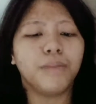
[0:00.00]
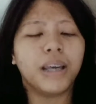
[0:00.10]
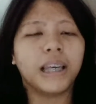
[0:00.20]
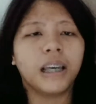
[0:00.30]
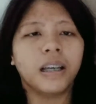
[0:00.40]

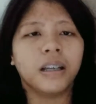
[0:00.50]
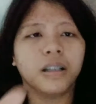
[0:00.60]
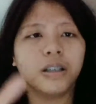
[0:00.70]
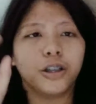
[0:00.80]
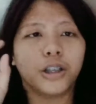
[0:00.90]
making
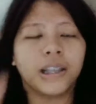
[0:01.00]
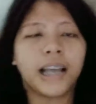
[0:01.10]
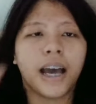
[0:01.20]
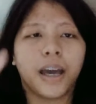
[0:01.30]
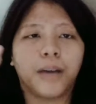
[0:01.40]
your
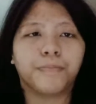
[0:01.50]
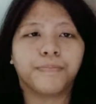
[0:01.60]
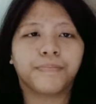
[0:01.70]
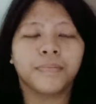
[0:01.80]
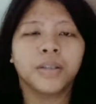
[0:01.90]

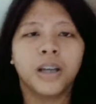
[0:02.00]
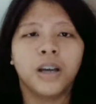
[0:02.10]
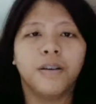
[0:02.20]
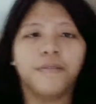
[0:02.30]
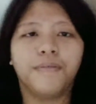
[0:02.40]
time
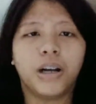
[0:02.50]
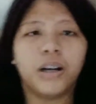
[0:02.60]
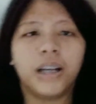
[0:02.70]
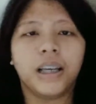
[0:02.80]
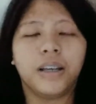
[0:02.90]

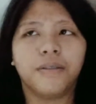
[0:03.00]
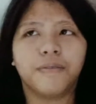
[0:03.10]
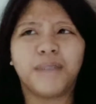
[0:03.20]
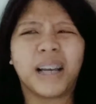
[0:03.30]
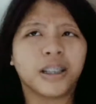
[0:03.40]
very
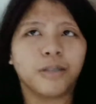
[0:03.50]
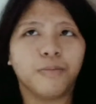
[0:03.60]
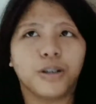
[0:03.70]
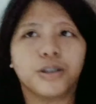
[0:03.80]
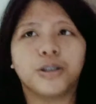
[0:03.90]

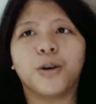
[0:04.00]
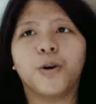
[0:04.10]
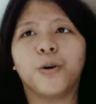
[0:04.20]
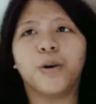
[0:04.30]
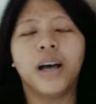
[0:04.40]
flexible.
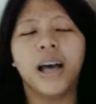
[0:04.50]
So